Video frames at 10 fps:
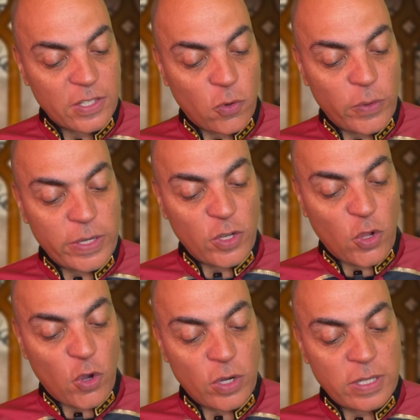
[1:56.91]
going
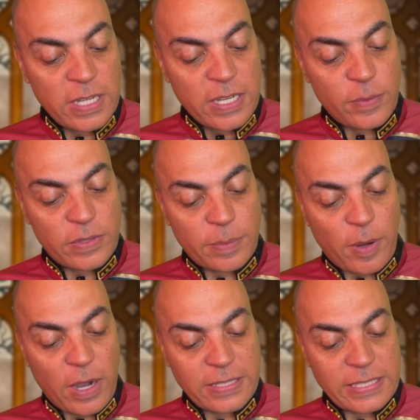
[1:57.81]
along with the
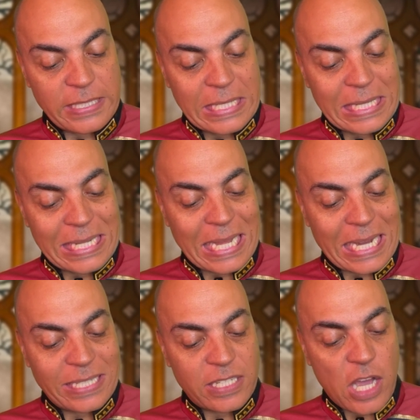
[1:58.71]
party
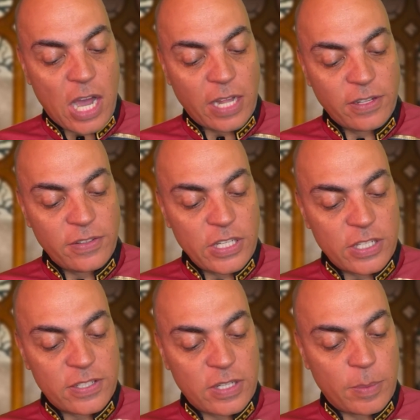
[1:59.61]
line under the
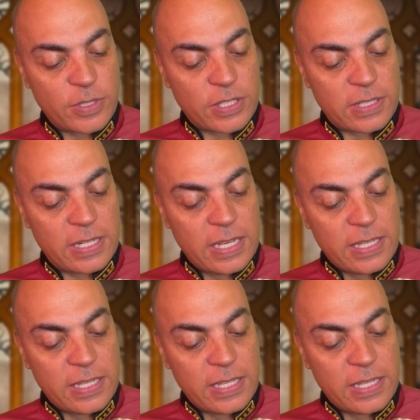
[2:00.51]
assumption